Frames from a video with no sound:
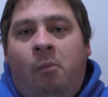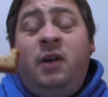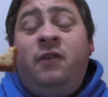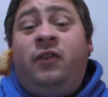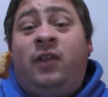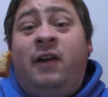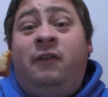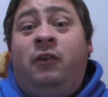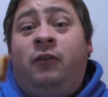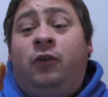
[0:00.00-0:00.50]

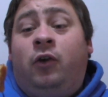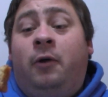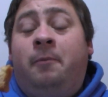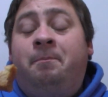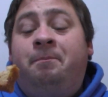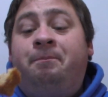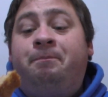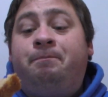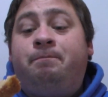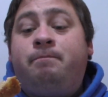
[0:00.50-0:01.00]
Pretty
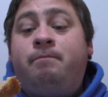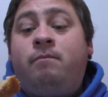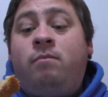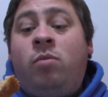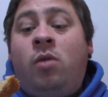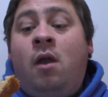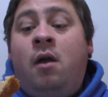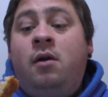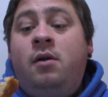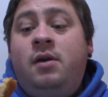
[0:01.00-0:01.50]
flavorful.
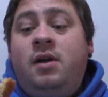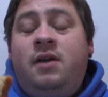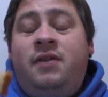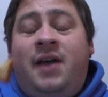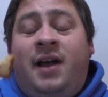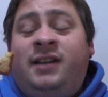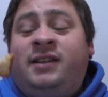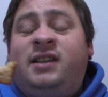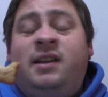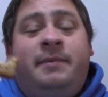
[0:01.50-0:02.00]

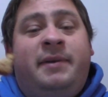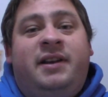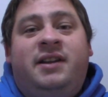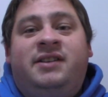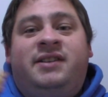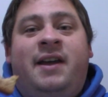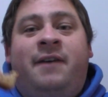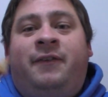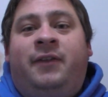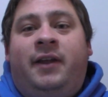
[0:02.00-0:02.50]
That cinnamon
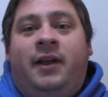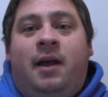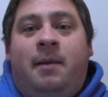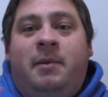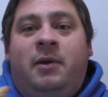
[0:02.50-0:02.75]
is definitely